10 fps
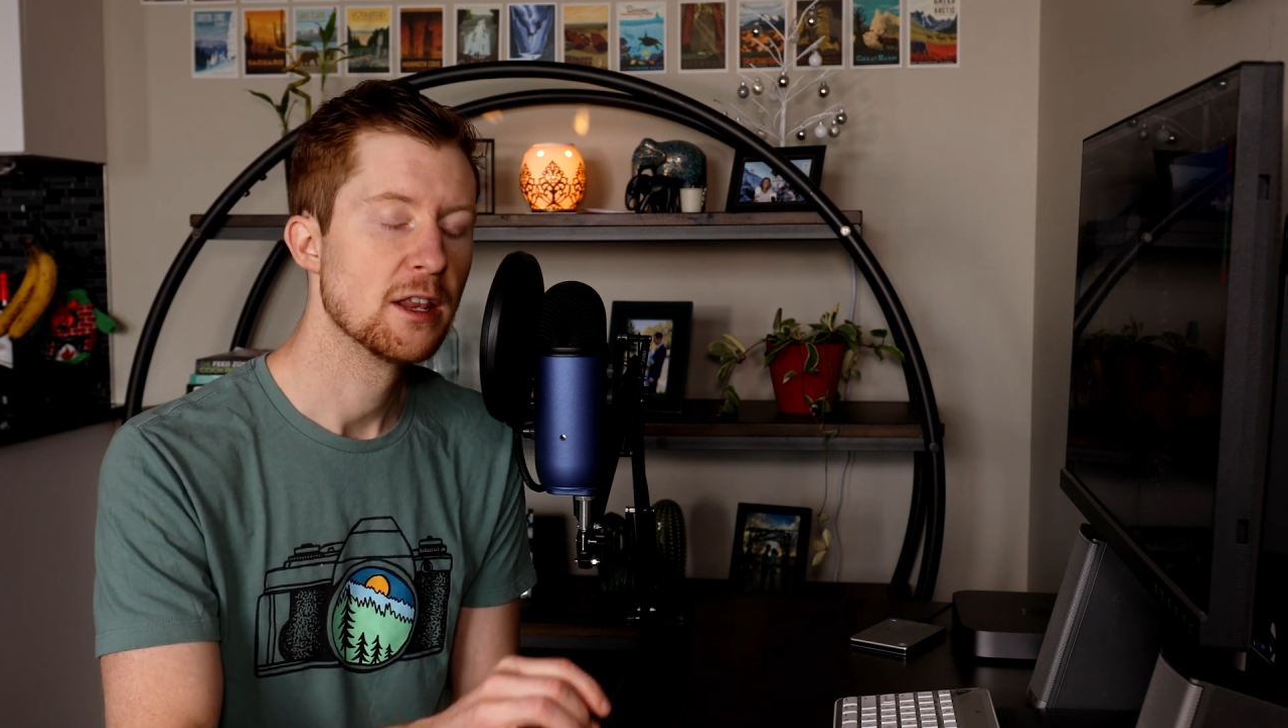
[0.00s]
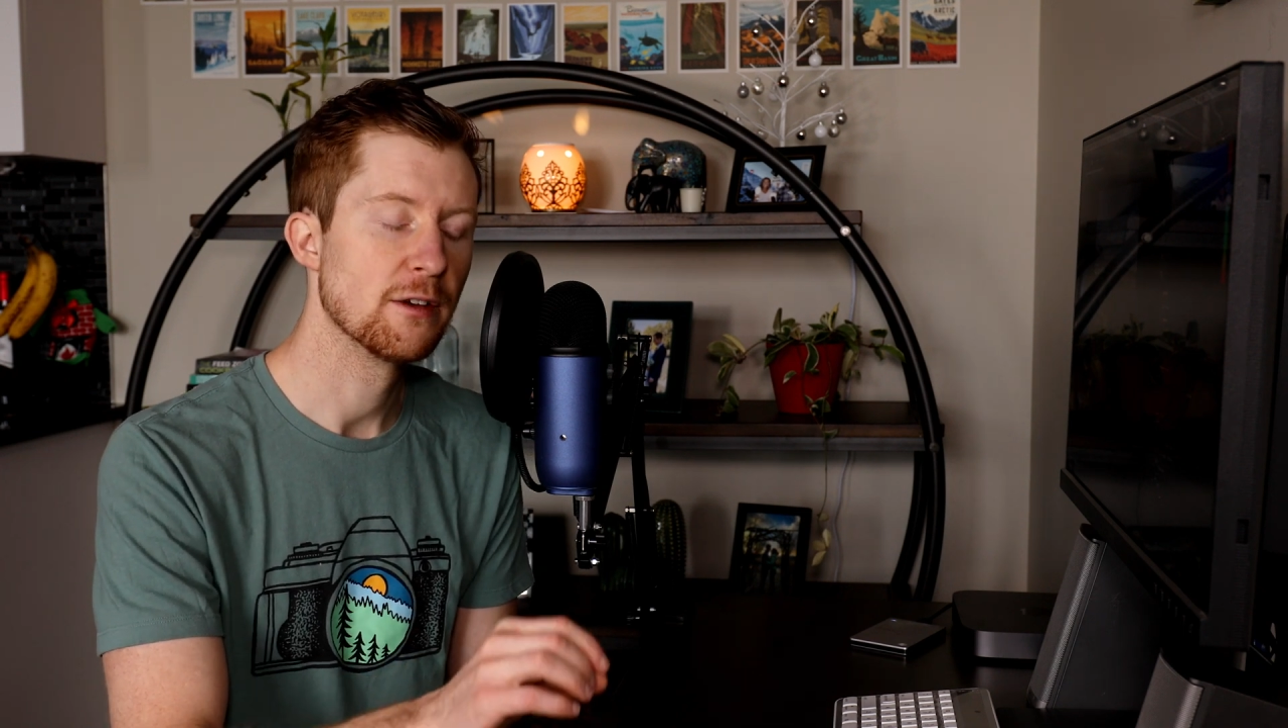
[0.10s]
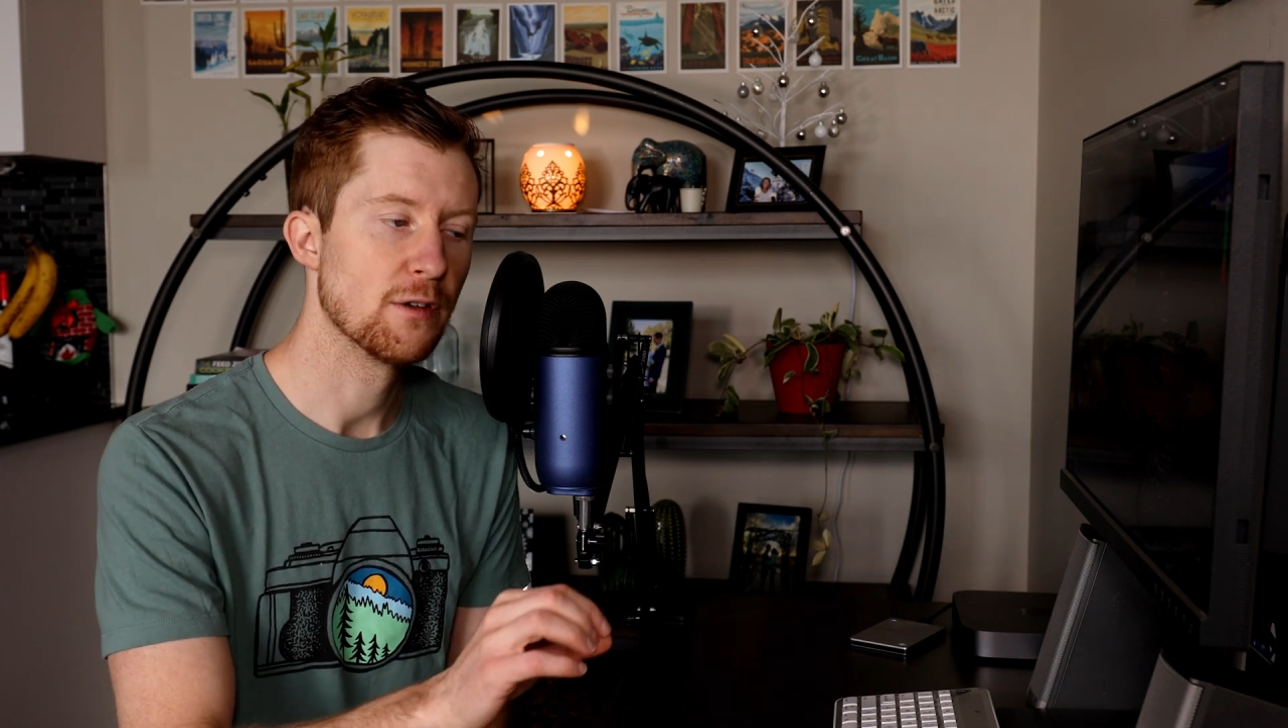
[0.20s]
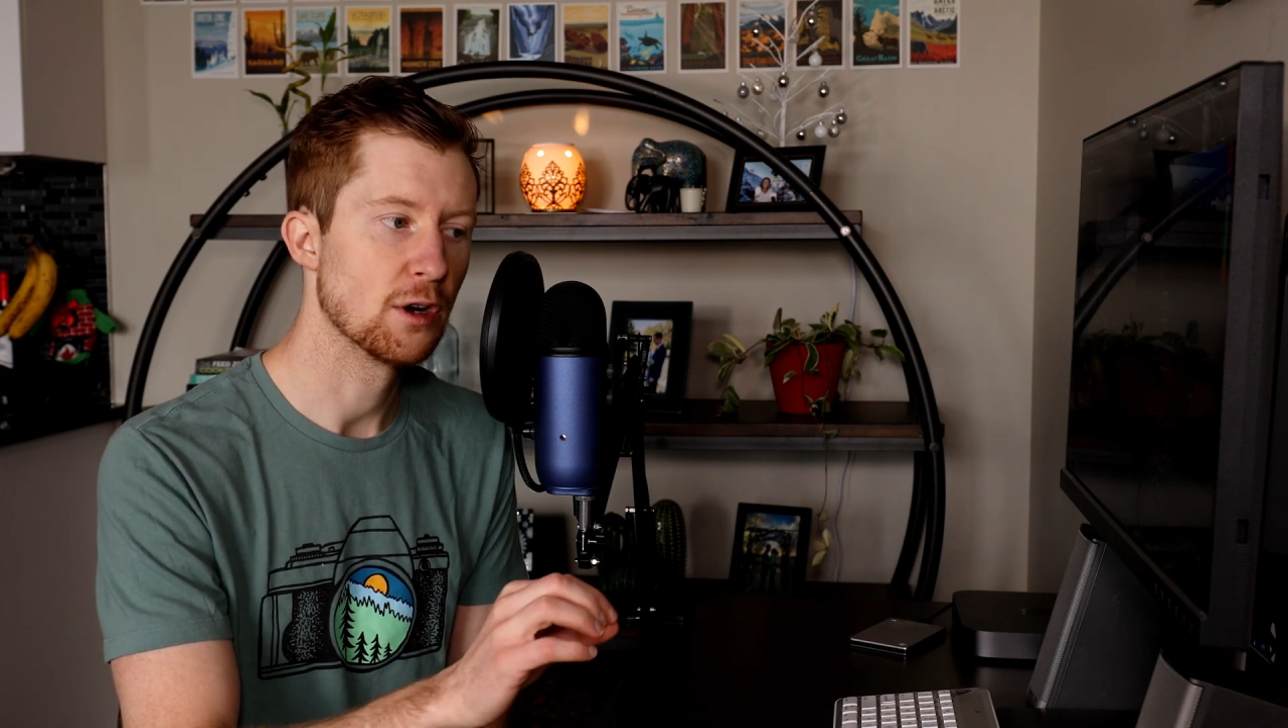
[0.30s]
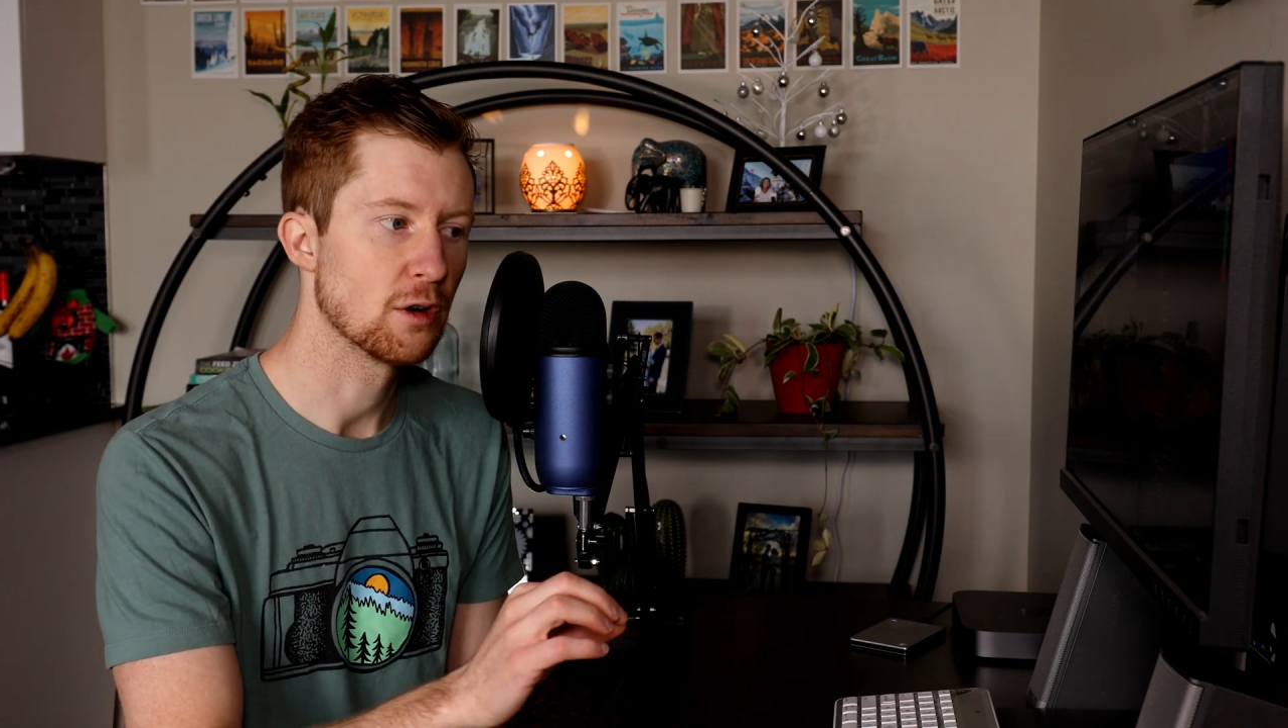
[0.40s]

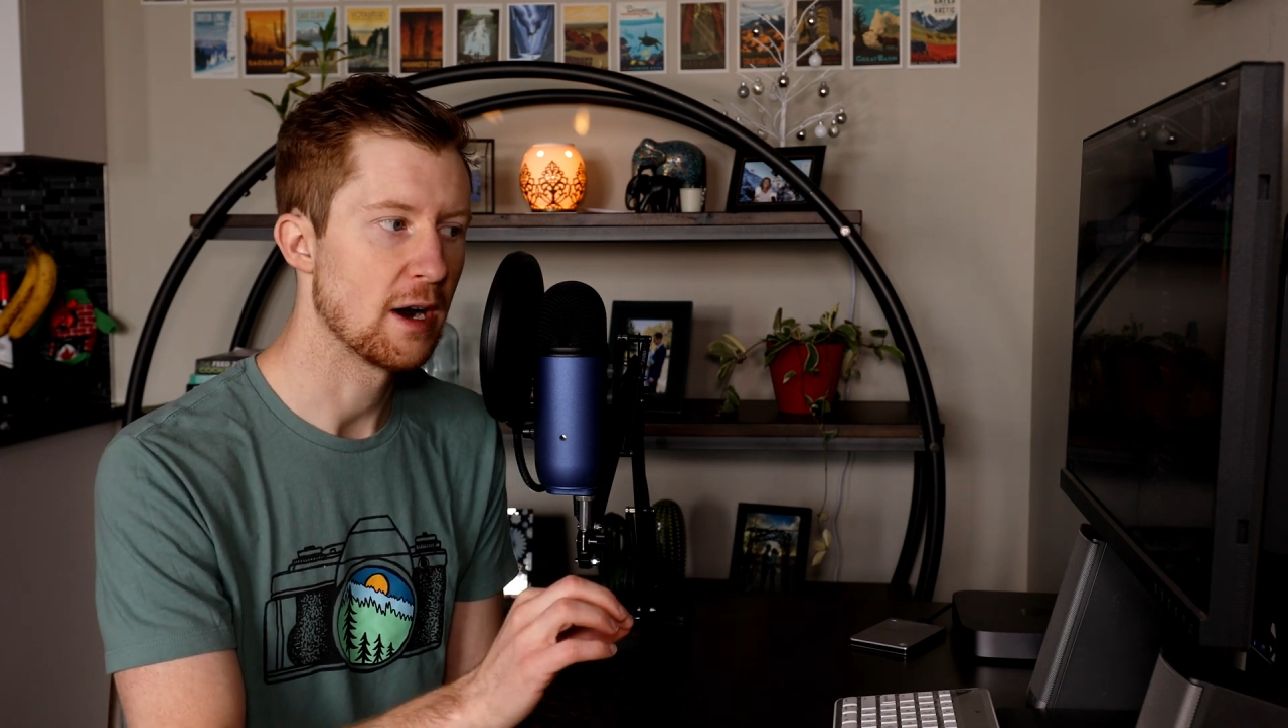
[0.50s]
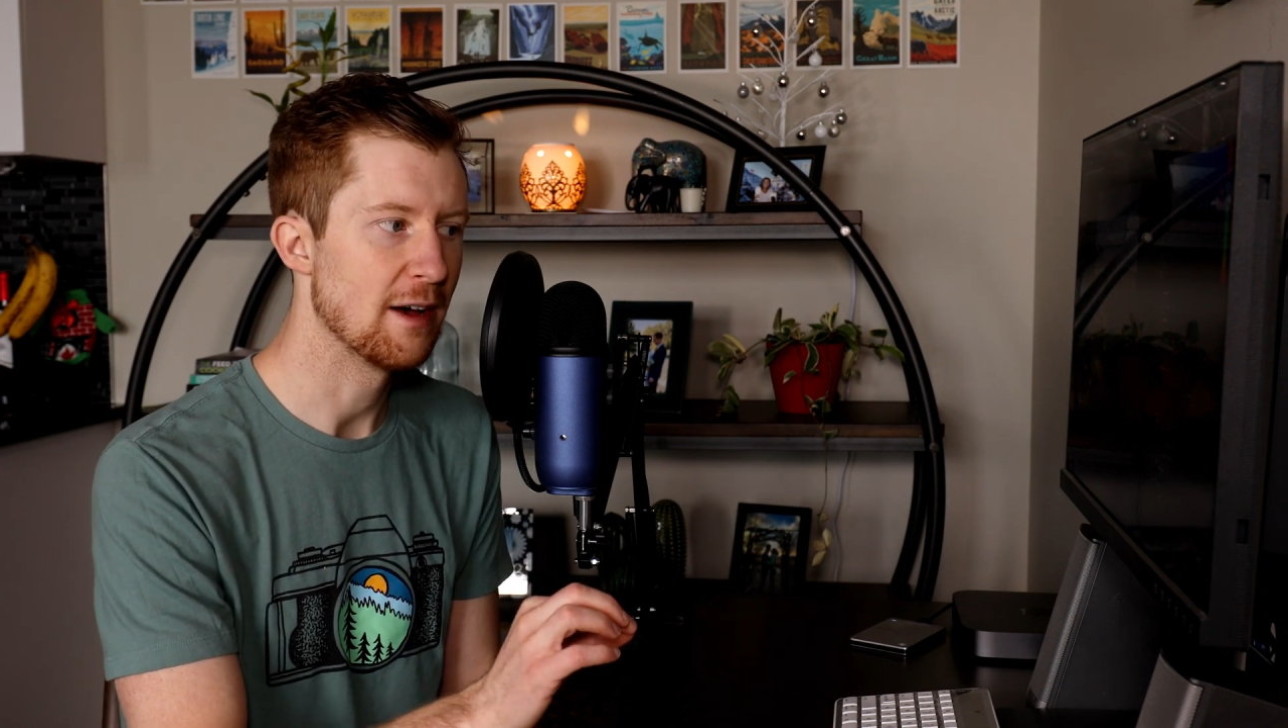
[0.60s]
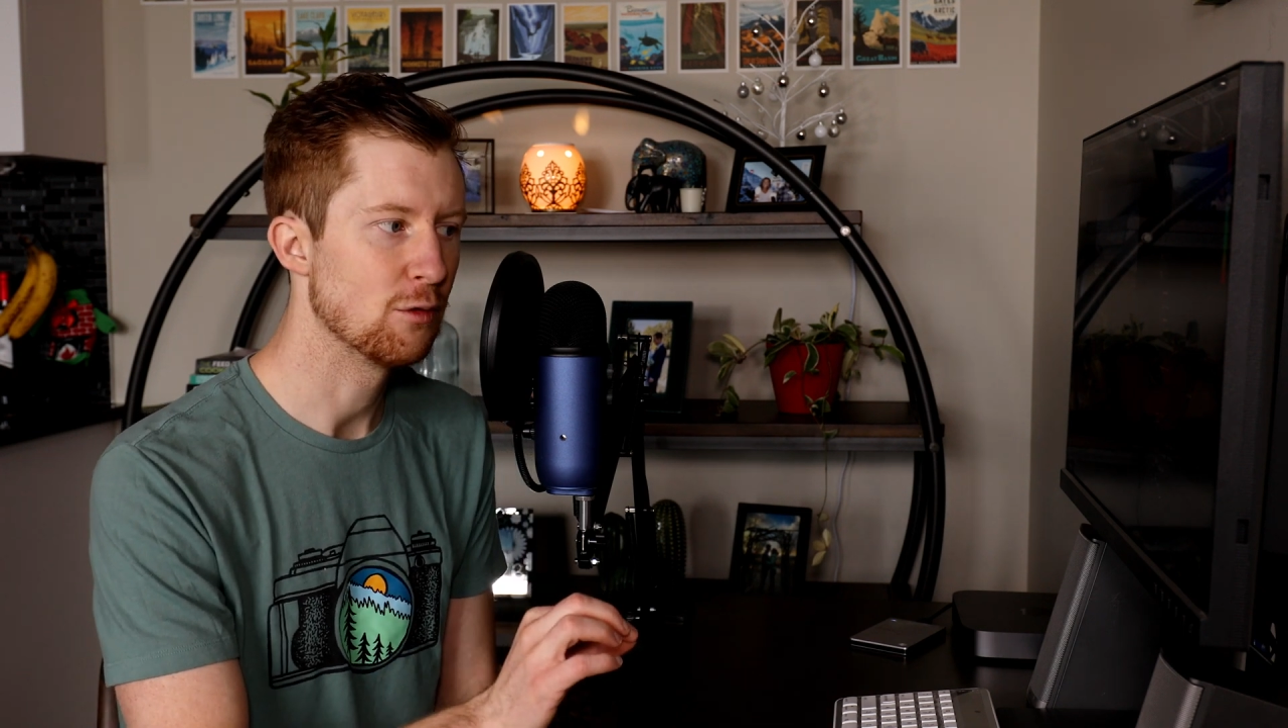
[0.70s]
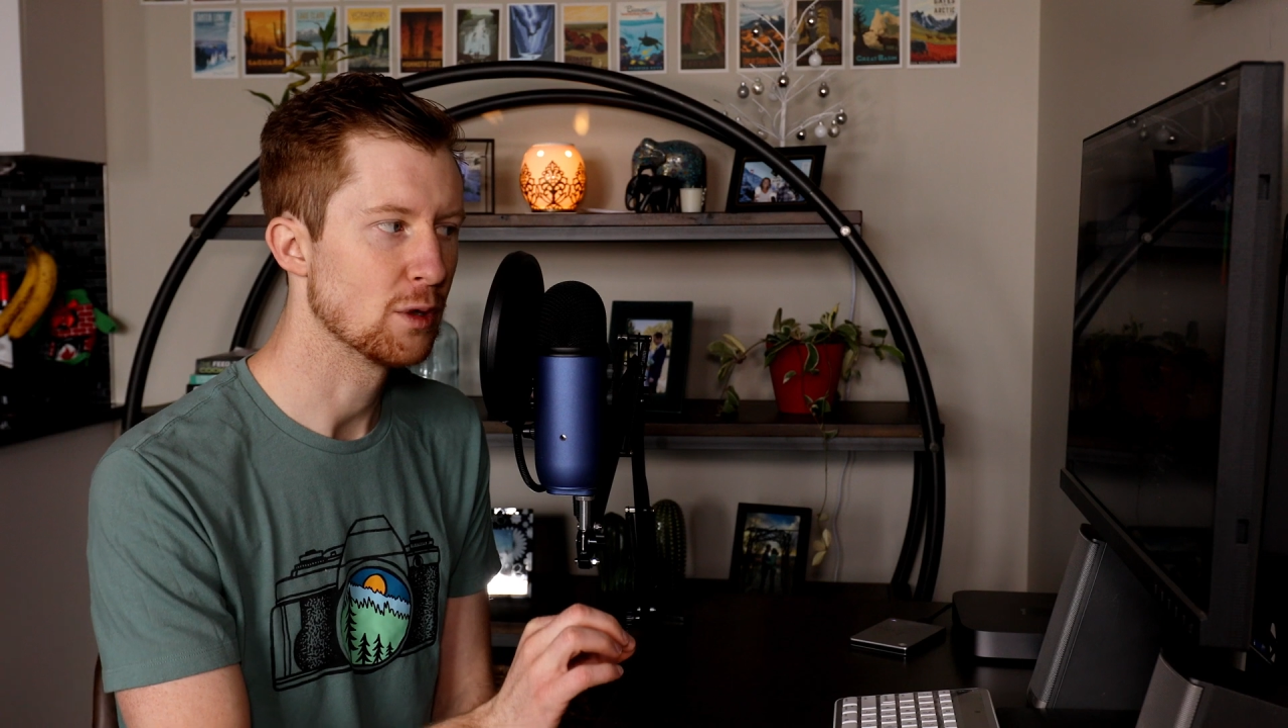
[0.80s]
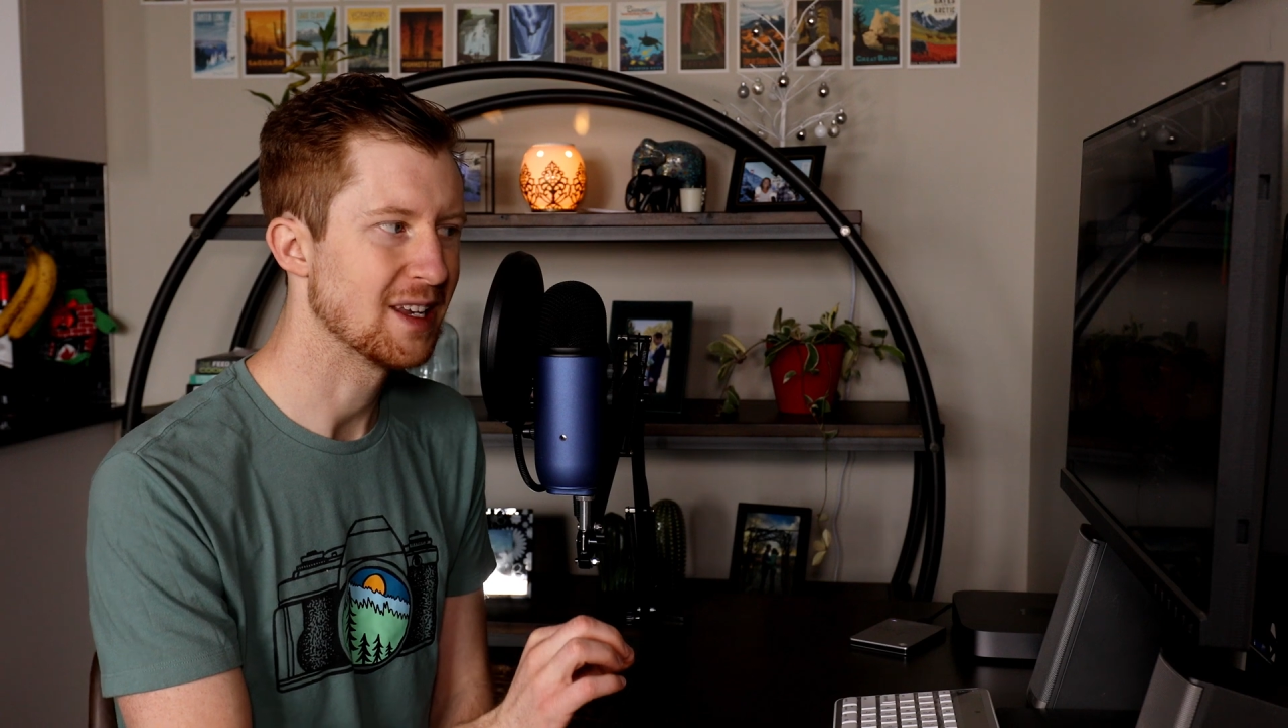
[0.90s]
the
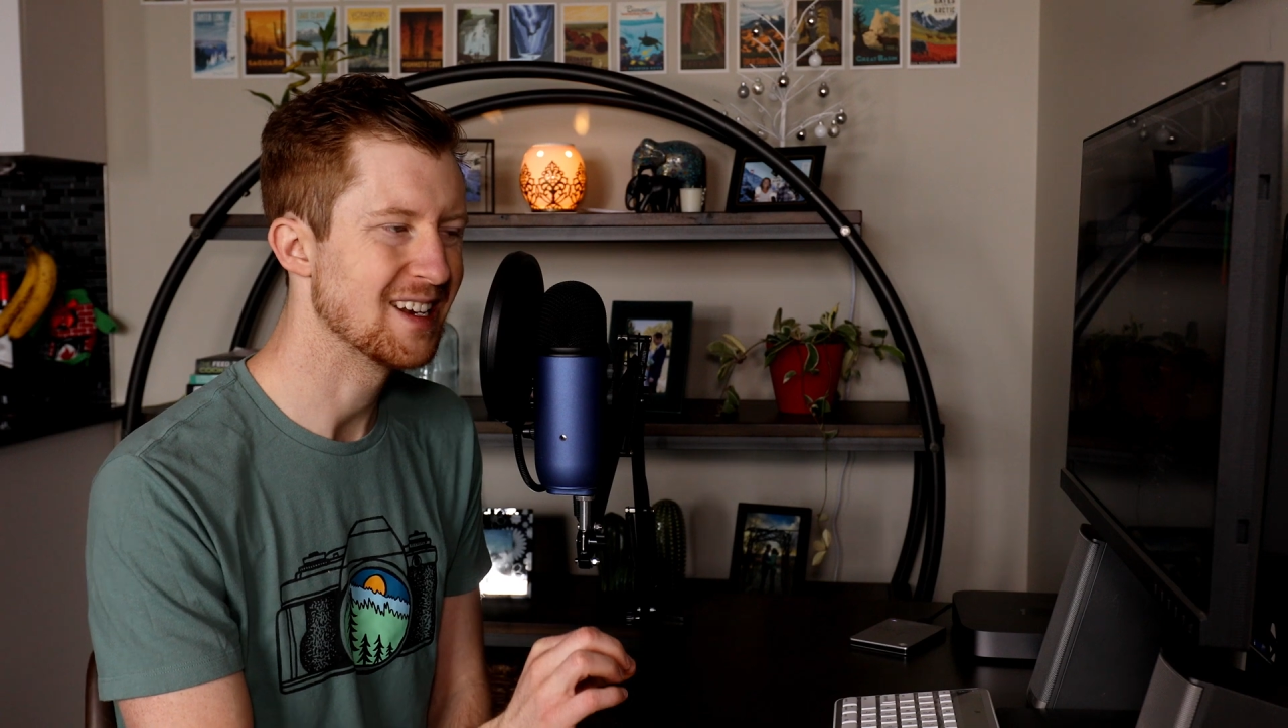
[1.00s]
photograph would